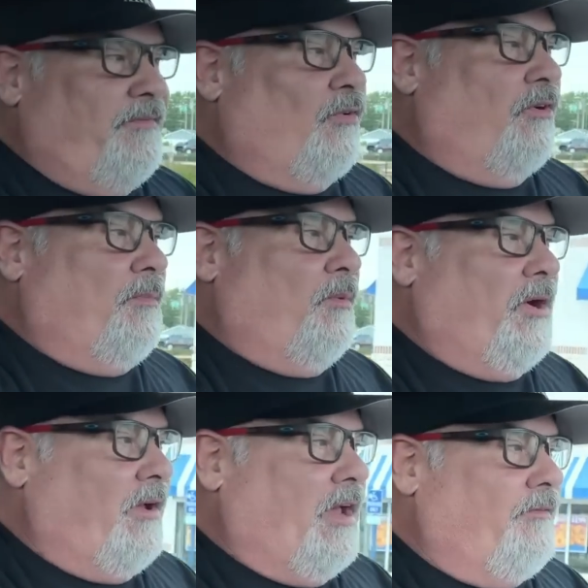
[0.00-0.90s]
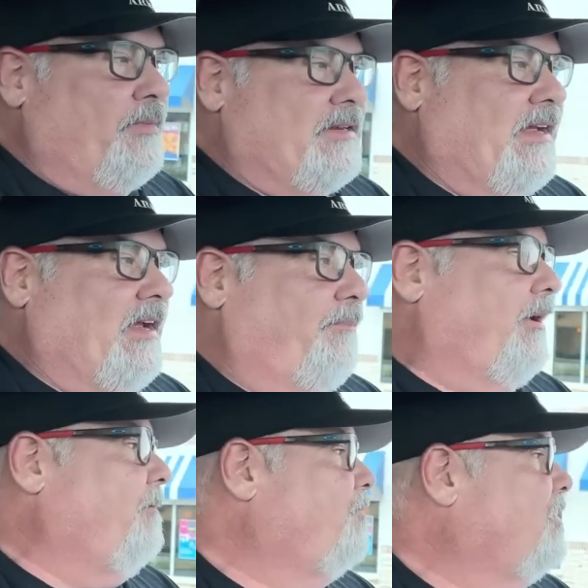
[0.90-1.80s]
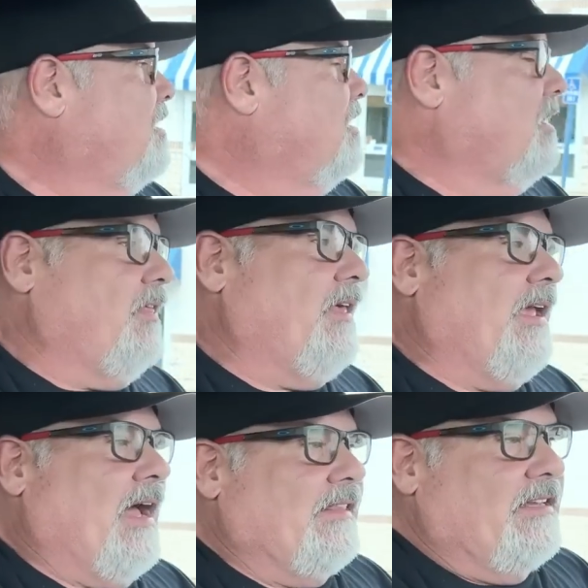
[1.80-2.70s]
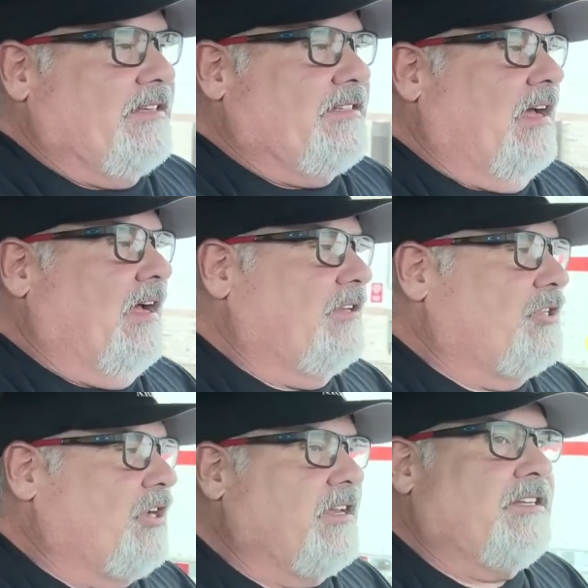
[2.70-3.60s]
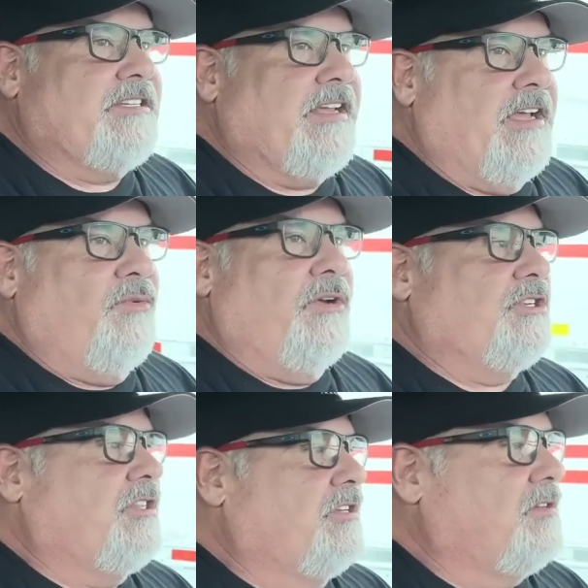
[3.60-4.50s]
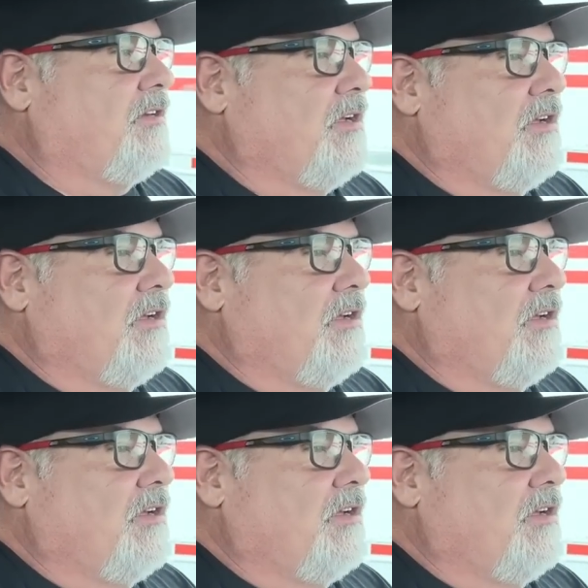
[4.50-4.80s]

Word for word: Florida, but we don't have them in Tampa. And they got this uh, chicken sandwich that's